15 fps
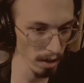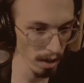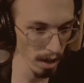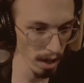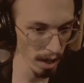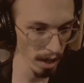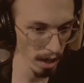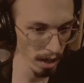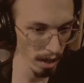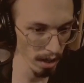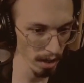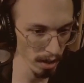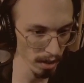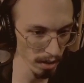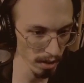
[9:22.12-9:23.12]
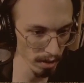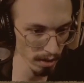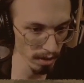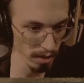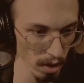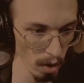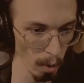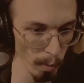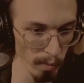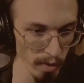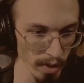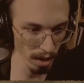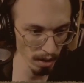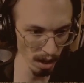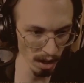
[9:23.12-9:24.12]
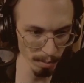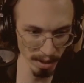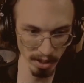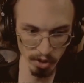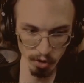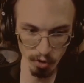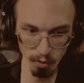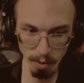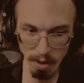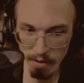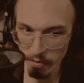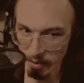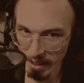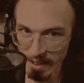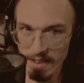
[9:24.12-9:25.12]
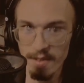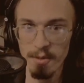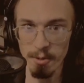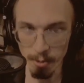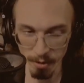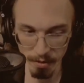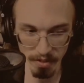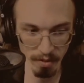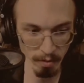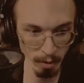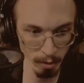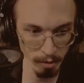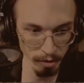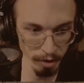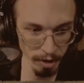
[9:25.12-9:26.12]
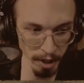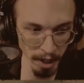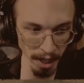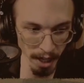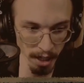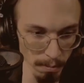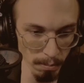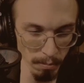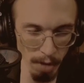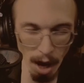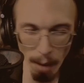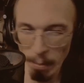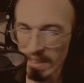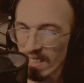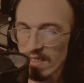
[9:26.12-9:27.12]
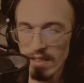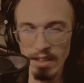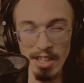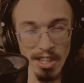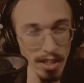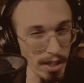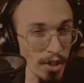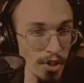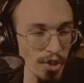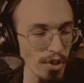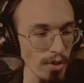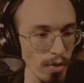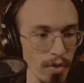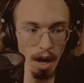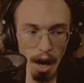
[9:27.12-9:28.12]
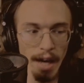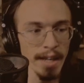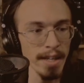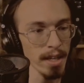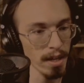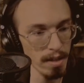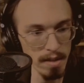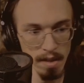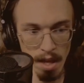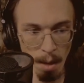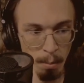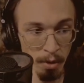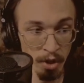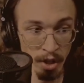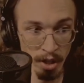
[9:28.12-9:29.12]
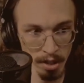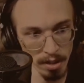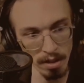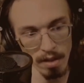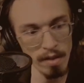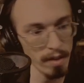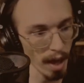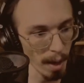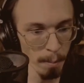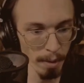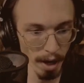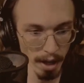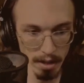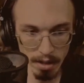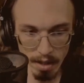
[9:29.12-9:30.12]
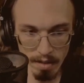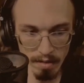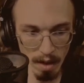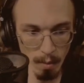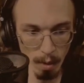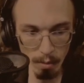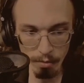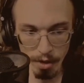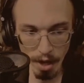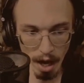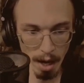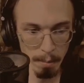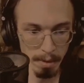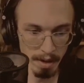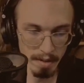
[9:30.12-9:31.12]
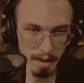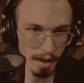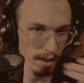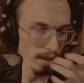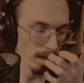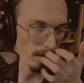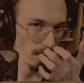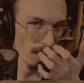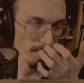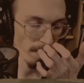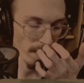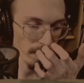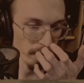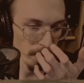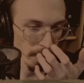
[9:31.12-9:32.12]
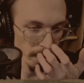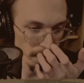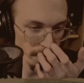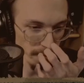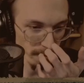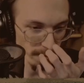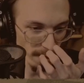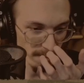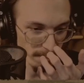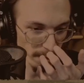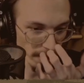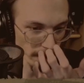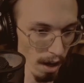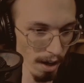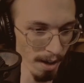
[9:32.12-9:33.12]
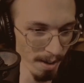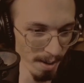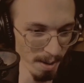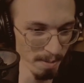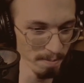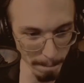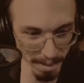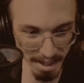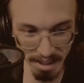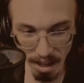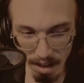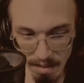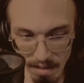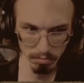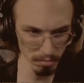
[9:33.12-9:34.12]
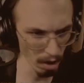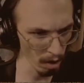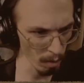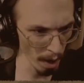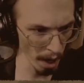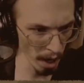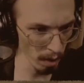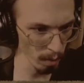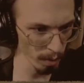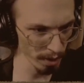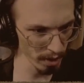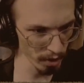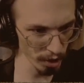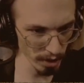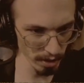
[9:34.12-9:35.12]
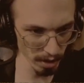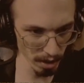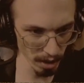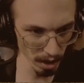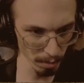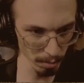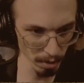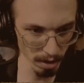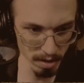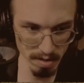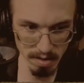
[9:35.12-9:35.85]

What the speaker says: And hopefully a lot of my issues will be fixed with the full screen. Not my skill issues. I can't say I'm good at this game, but at least I won't die because I clicked off my screen for 5 minutes. Like last time. All right, we're gonna check the cameras.